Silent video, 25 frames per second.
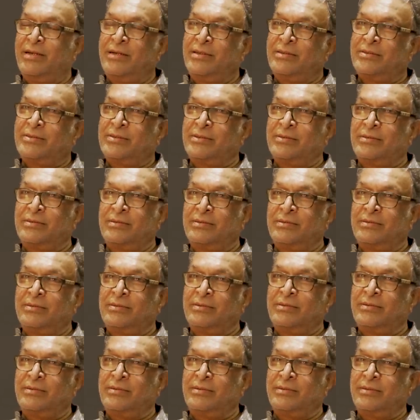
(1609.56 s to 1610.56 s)

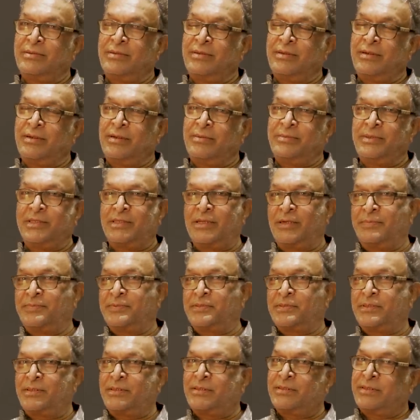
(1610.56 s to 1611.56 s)
So,
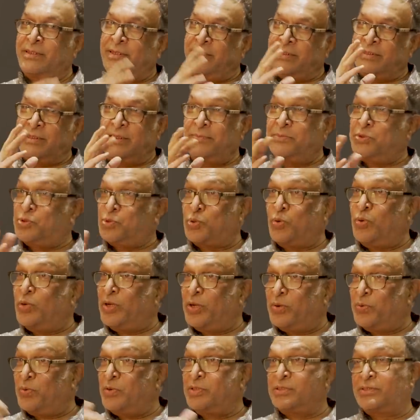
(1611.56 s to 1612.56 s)
Amitabh sir, that when
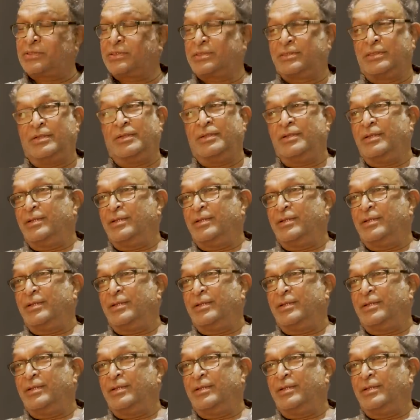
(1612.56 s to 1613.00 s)
Sholay was,